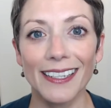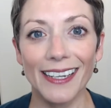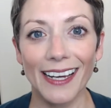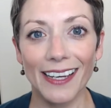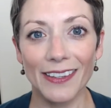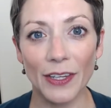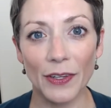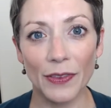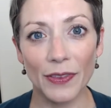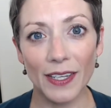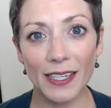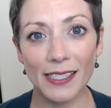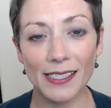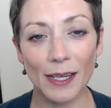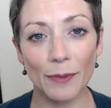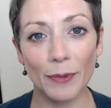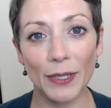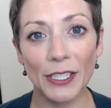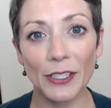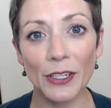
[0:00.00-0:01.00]
and the things
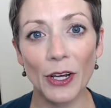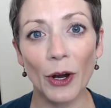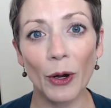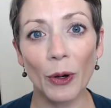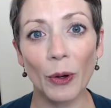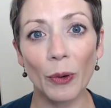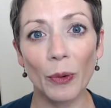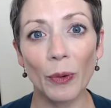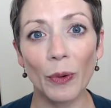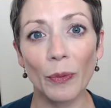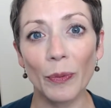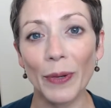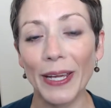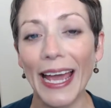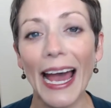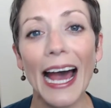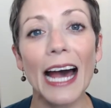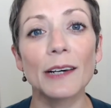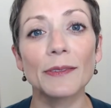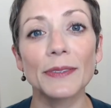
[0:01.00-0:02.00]
that we know we
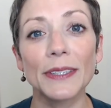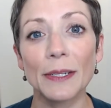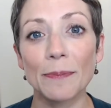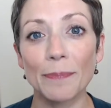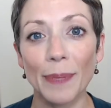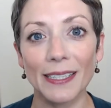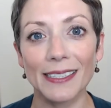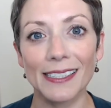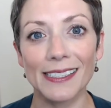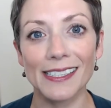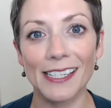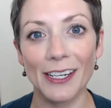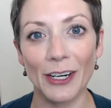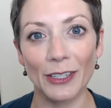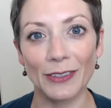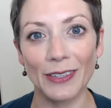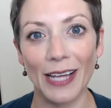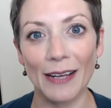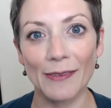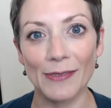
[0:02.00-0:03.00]
have in abundance in
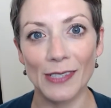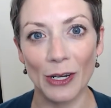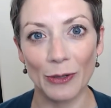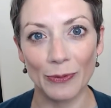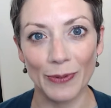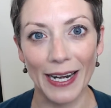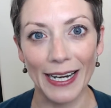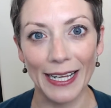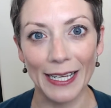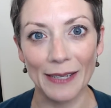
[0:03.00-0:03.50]
our lives already.